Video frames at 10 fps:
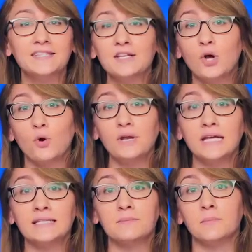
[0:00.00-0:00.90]
This
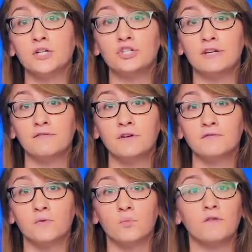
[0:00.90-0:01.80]
encoding isn't much
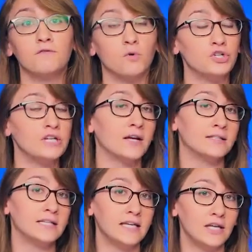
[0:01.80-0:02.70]
different from what 4G
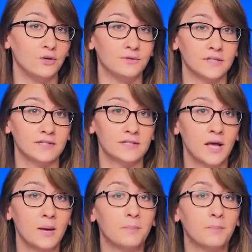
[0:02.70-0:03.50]
LTE uses,